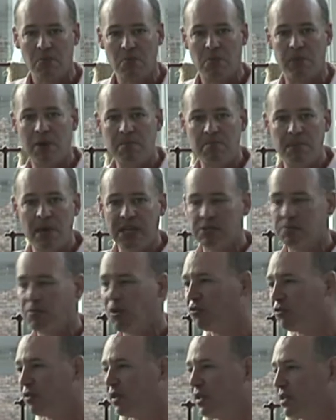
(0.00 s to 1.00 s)
but
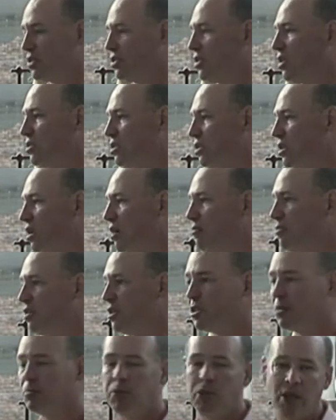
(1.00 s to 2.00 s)
baseball really starts to come
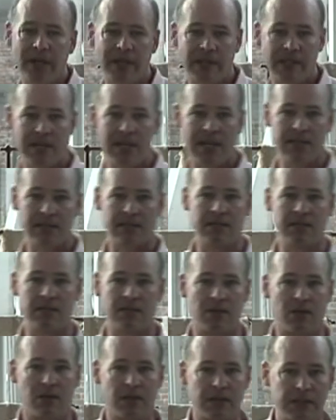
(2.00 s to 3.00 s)
into play in the
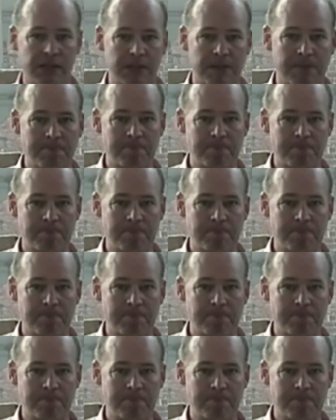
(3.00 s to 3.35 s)
1830s.